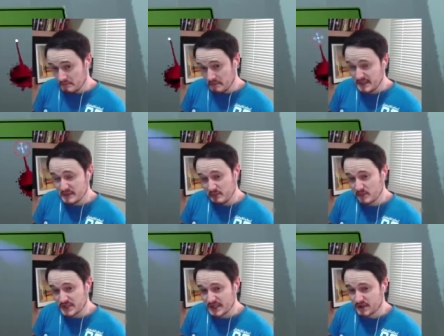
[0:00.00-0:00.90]
I
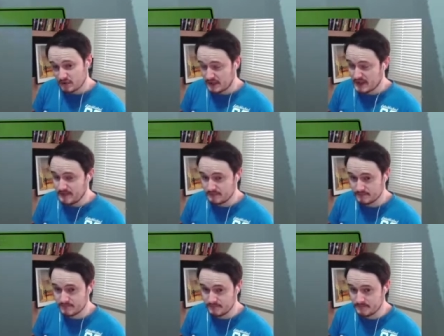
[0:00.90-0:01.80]
suppose I could do that.
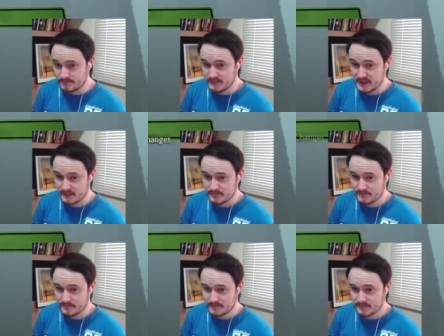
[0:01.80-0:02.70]
Yeah.
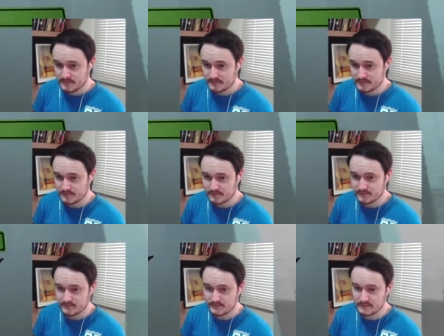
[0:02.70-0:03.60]

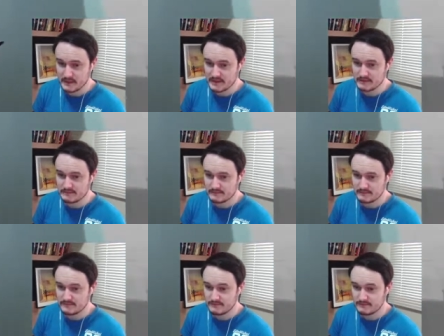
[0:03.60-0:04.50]
I mean,
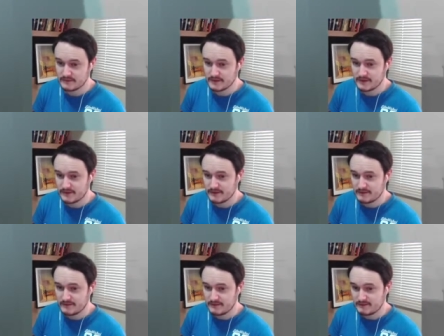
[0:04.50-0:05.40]

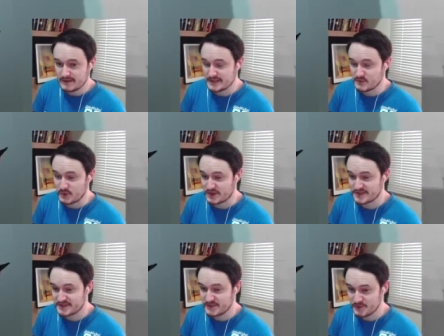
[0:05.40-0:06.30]
this
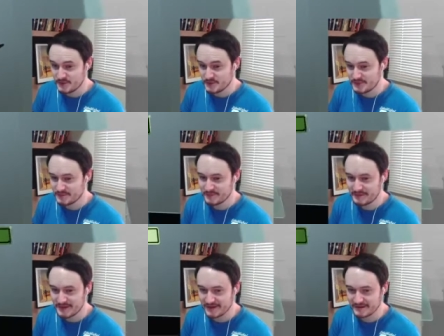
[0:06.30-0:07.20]
works too,
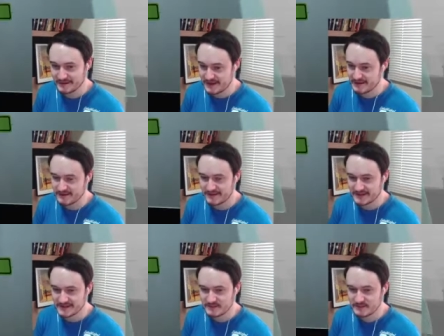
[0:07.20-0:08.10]
but yeah, I
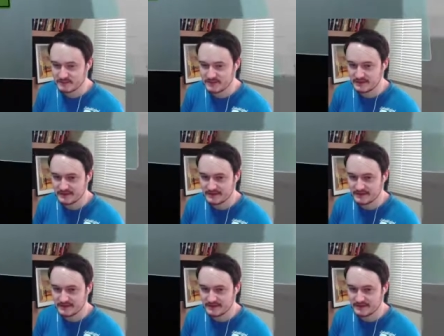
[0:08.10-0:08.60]
see what you mean.